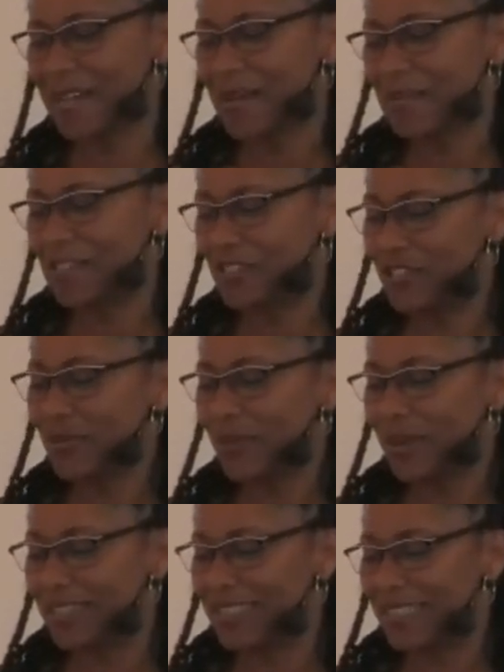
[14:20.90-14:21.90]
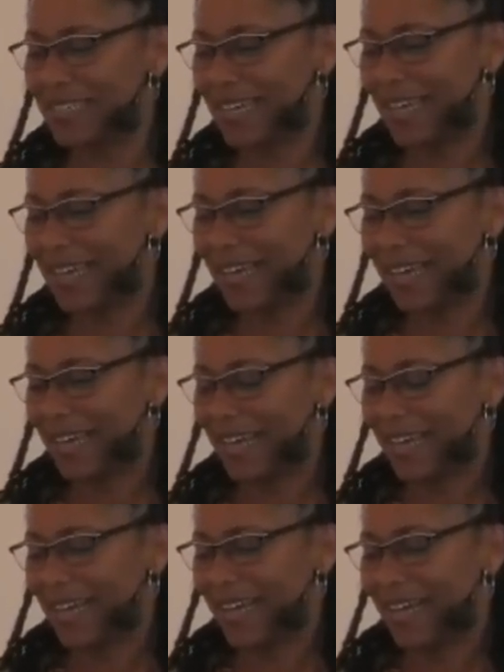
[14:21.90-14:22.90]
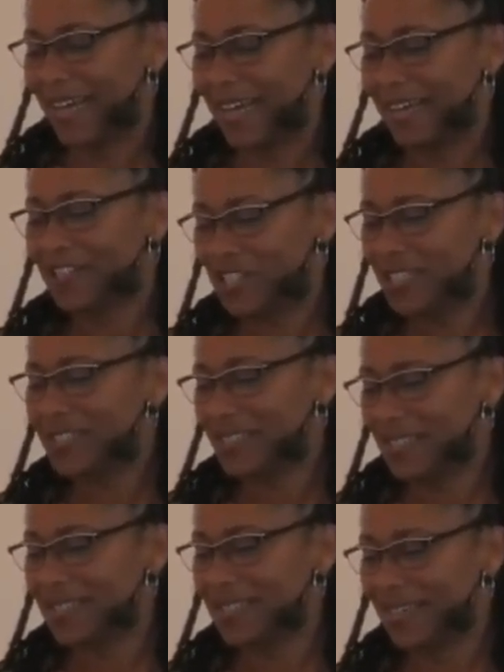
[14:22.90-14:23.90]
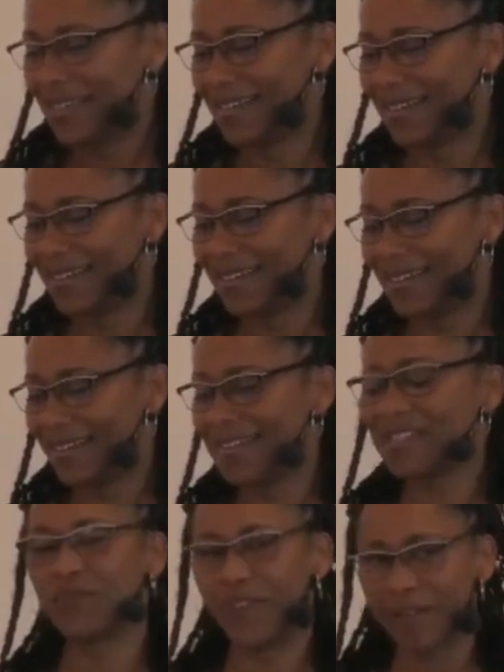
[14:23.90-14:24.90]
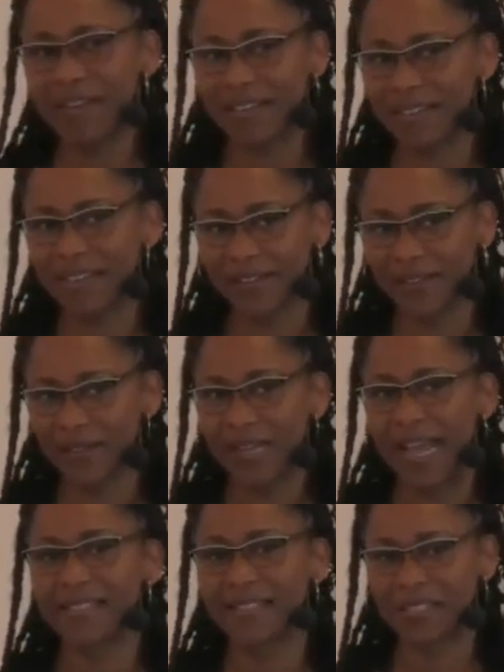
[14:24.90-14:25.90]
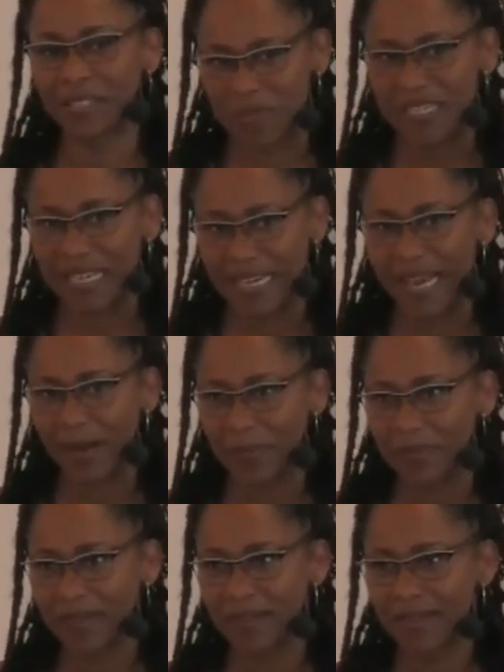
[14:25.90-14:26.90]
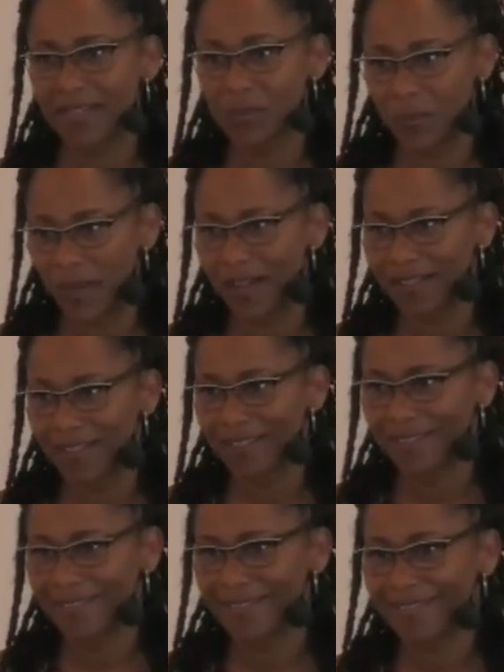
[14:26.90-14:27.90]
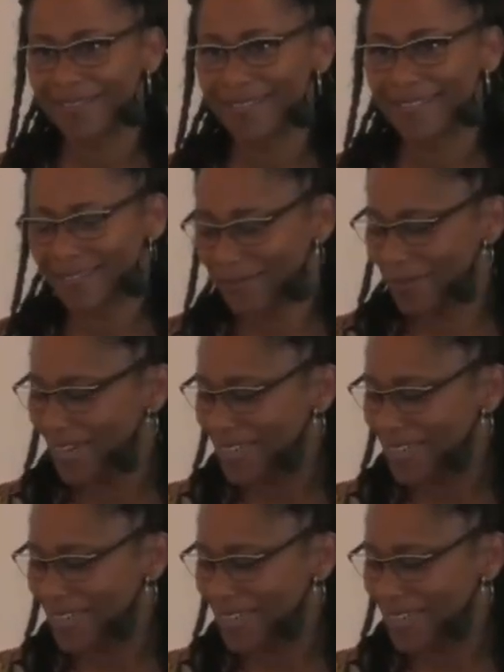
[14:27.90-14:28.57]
you know what? Jesus is very clear at speaking up as well, right?